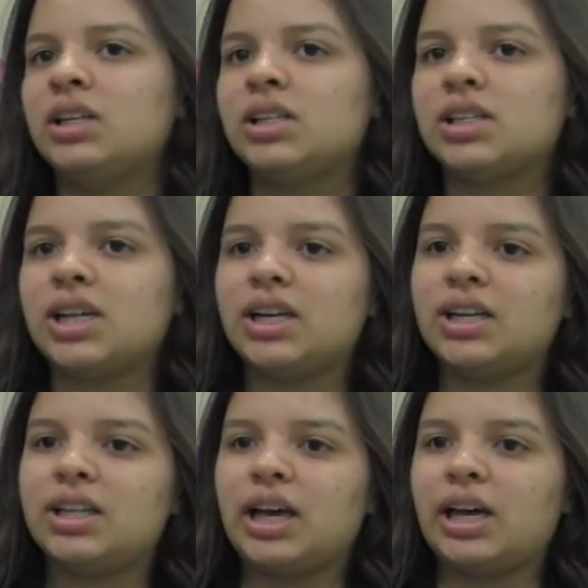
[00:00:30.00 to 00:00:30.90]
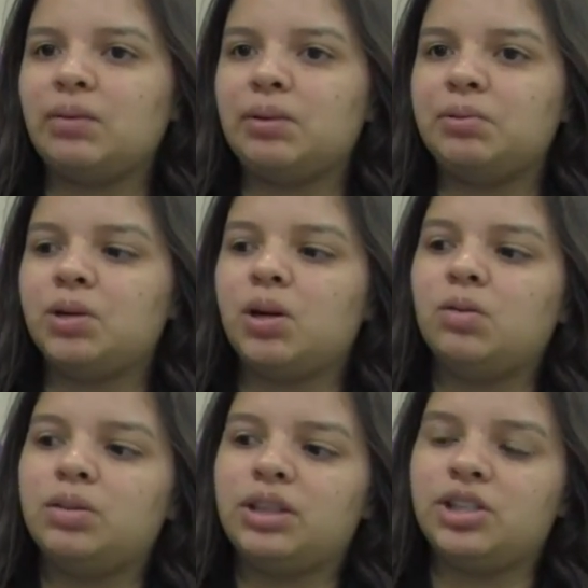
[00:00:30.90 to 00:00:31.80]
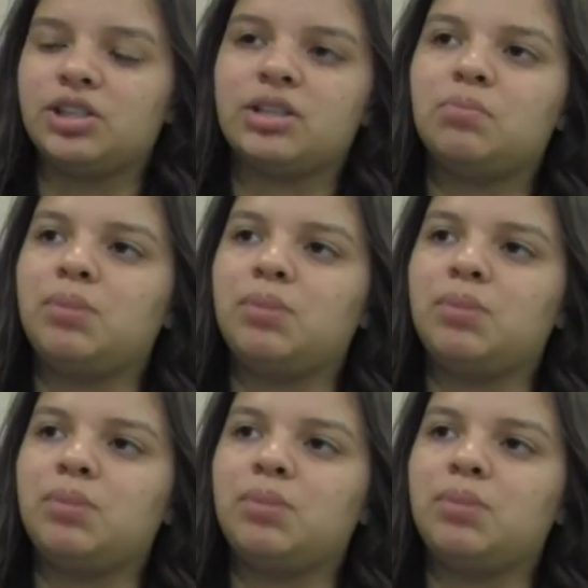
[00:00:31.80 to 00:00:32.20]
decided that we would go with just a